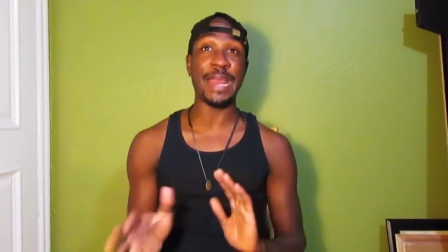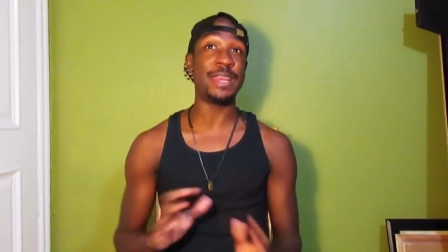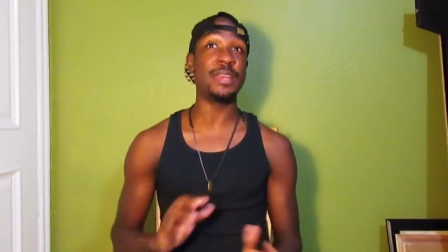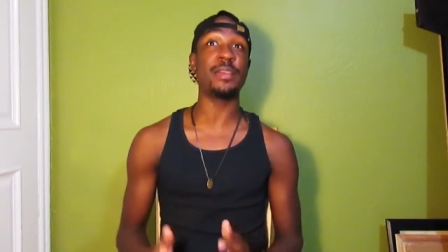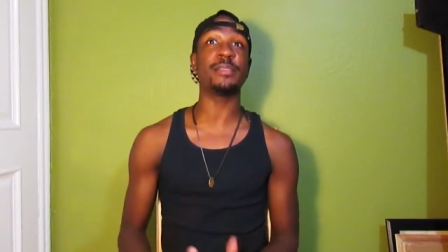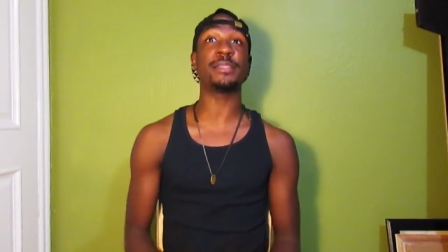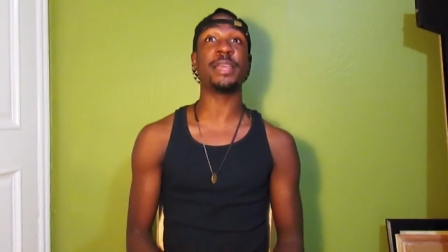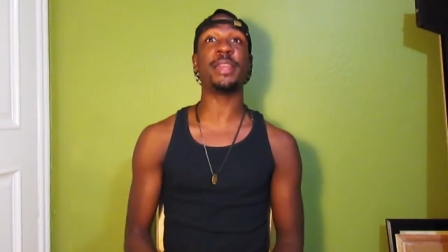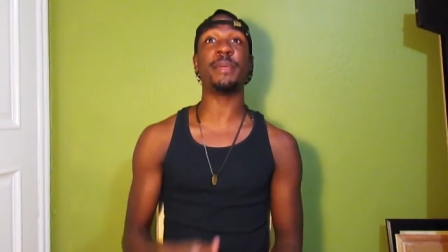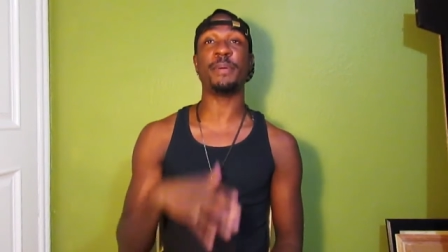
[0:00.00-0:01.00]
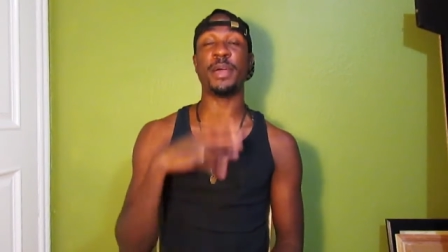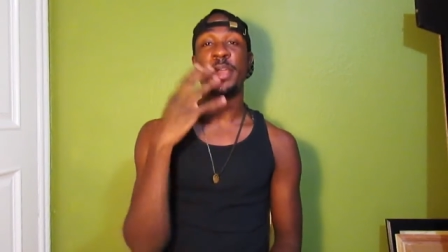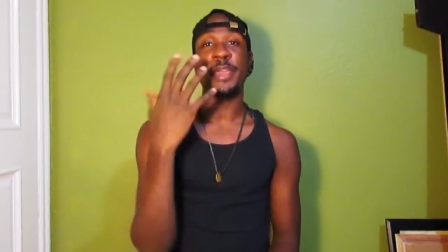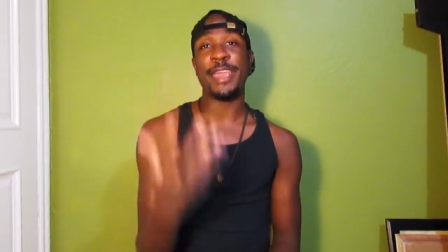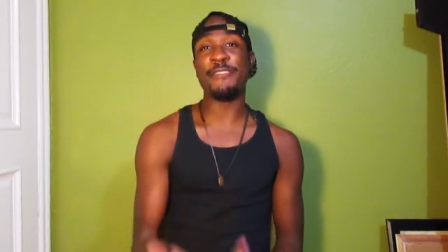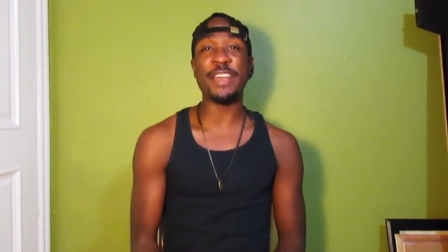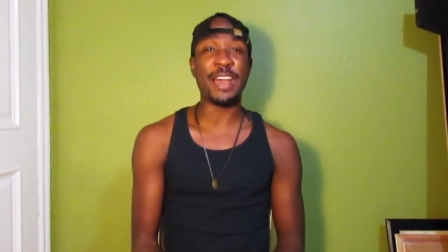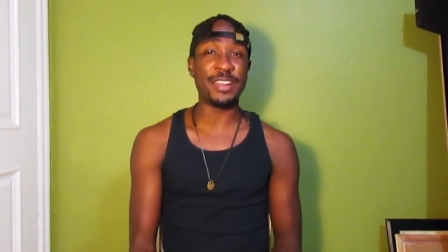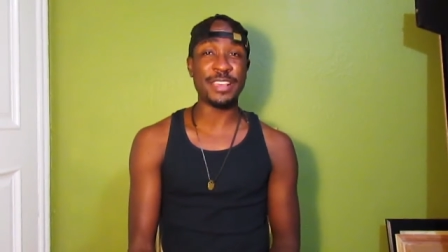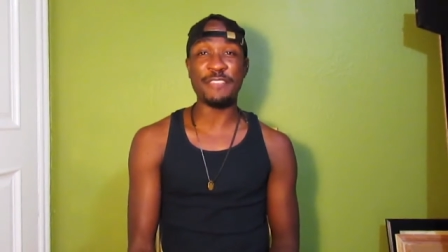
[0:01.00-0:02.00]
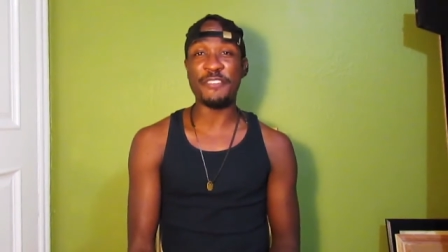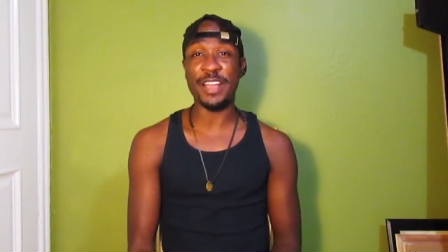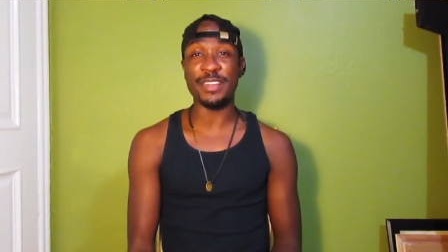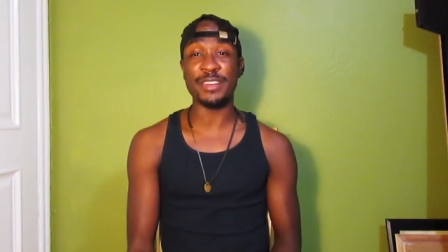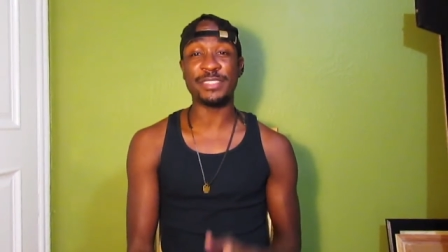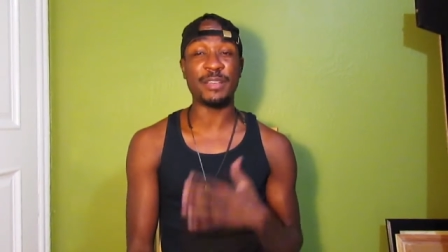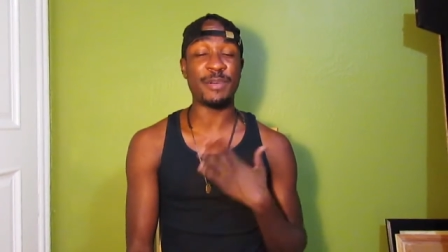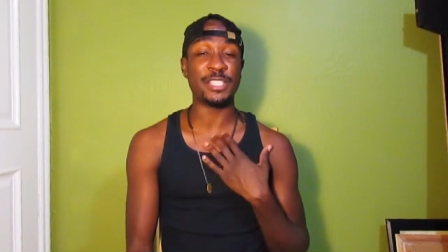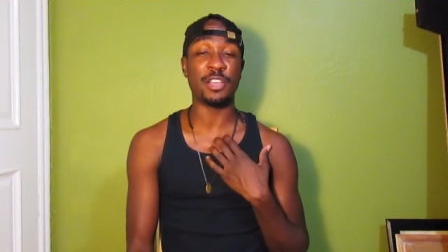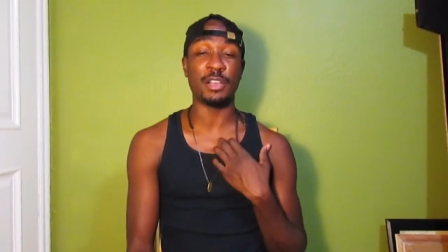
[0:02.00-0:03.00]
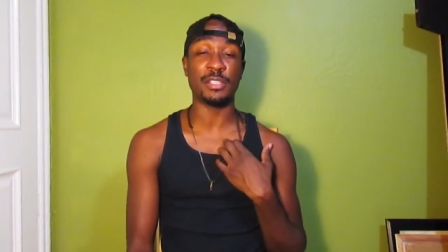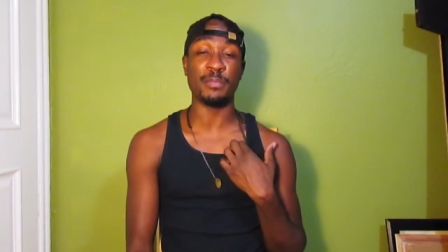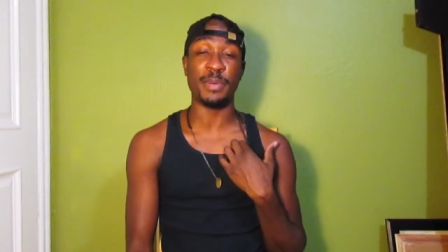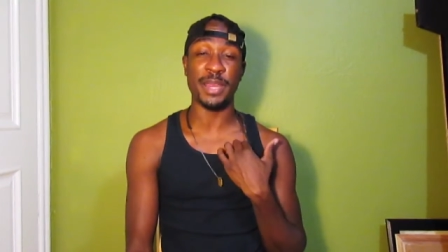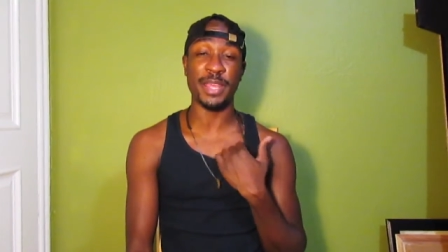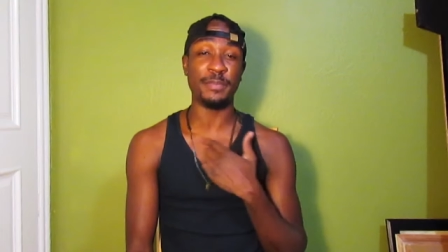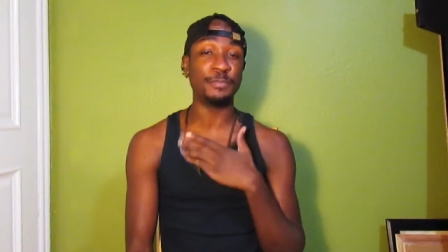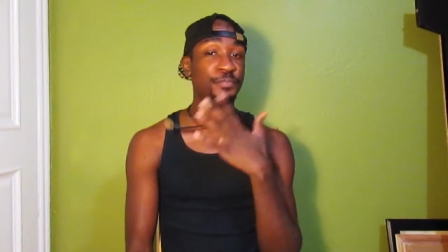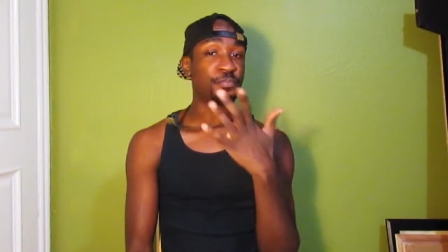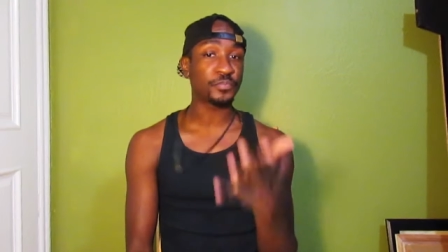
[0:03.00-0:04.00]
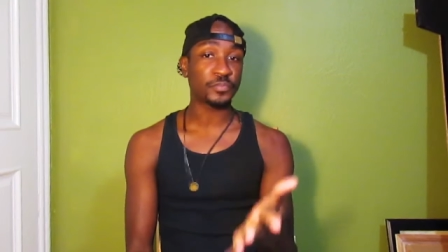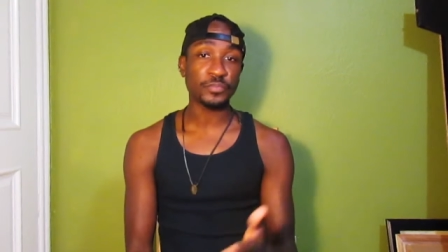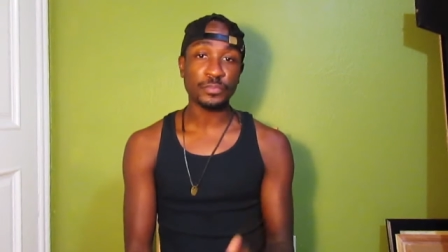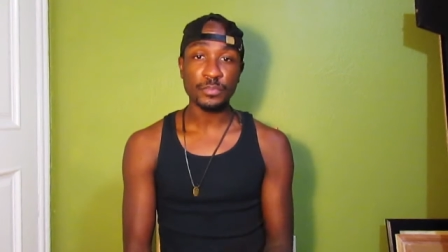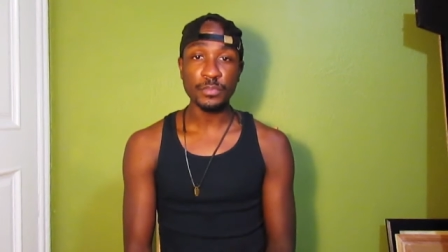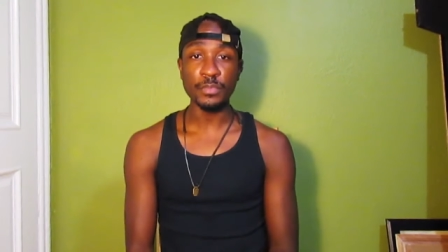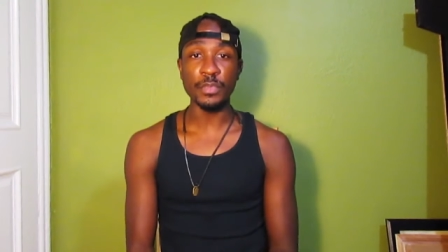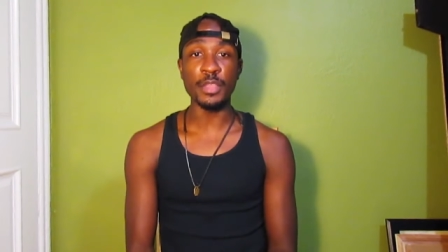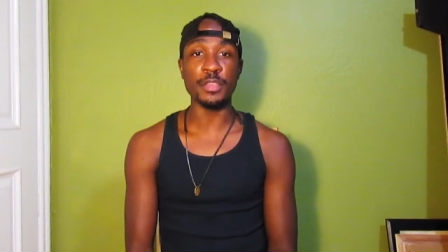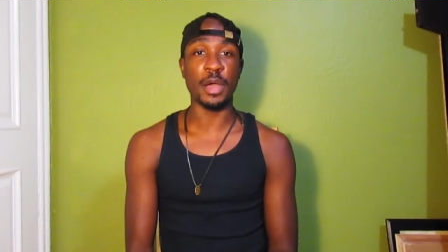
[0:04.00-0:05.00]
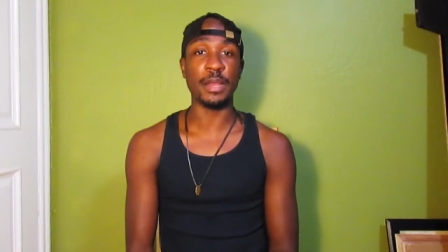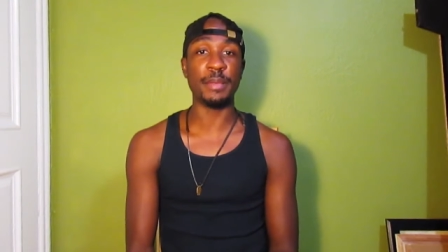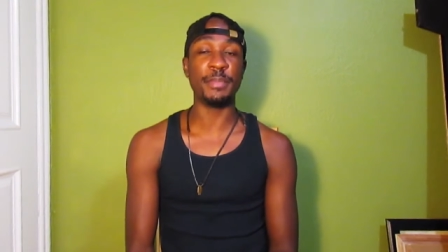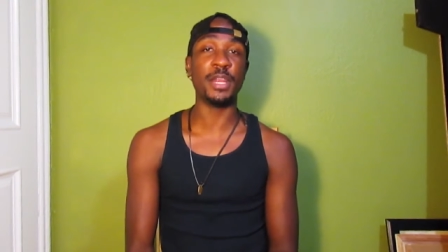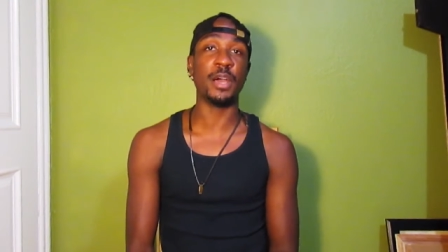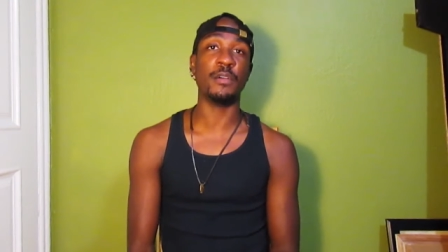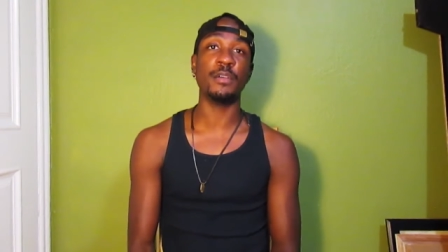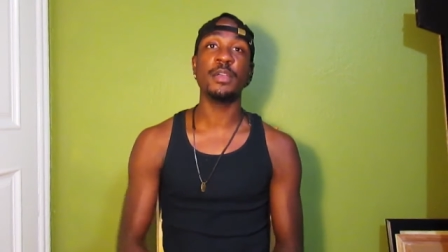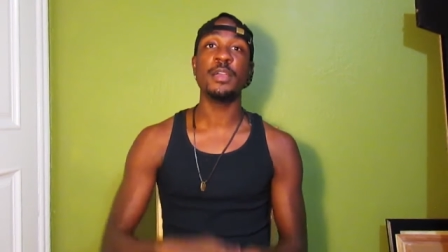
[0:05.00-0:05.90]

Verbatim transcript: didn't understand it, but if y'all can understand why she calls her Bunny, y'all let me know.